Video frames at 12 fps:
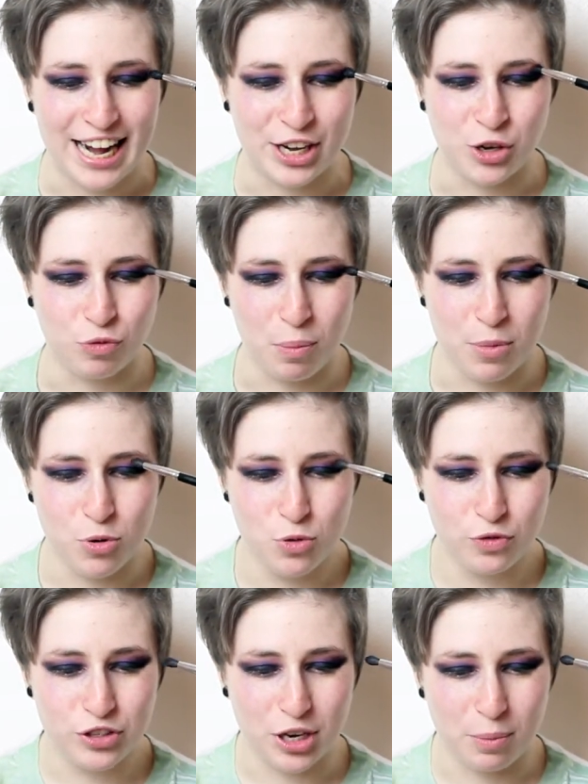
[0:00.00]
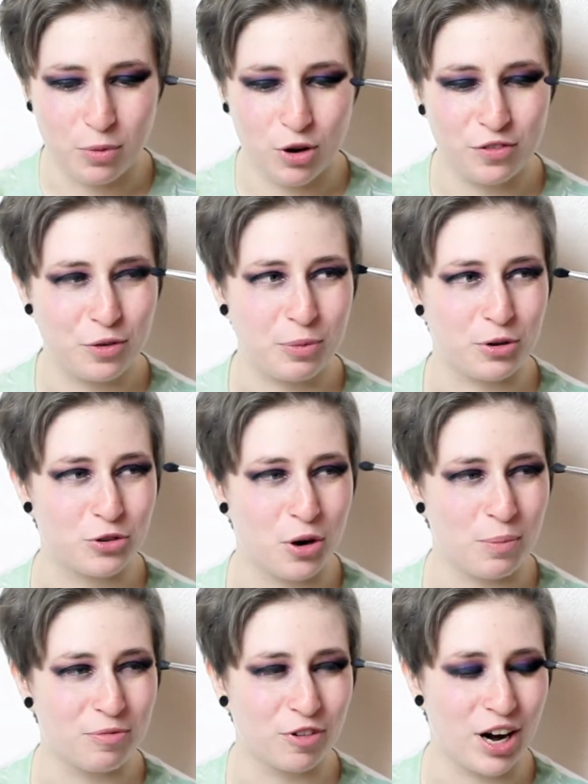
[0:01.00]
And then you remove someone from your
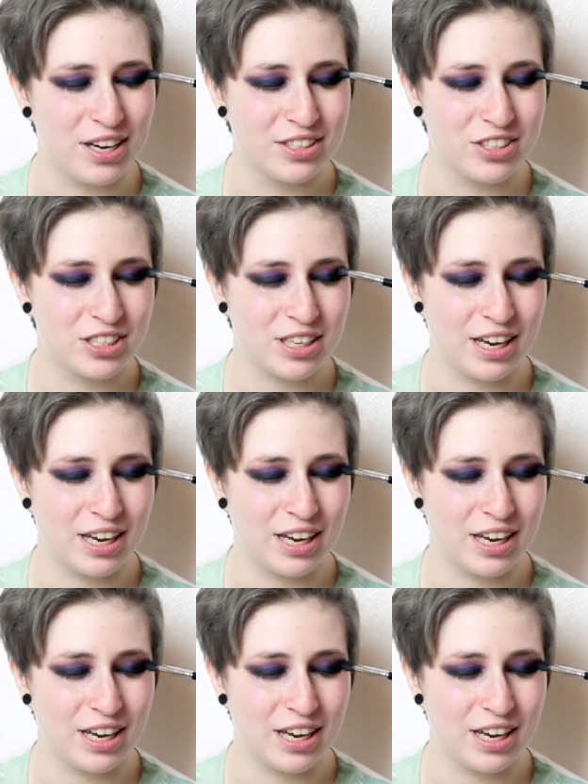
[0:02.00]
top friends,